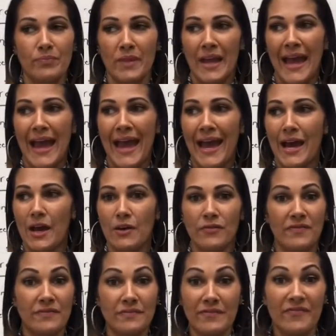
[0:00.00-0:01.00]
have
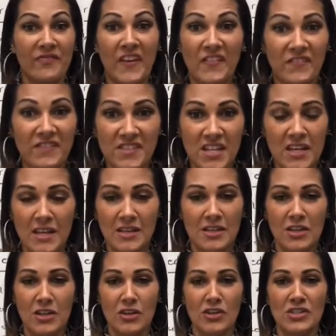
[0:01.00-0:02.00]
15
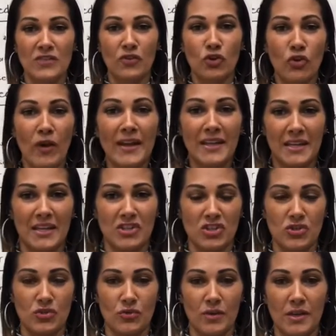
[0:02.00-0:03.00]
years of credit
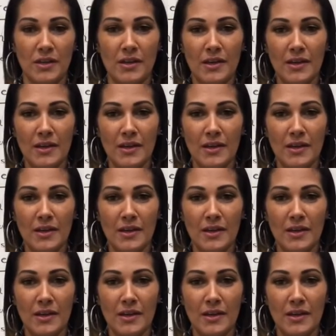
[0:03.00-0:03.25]
history,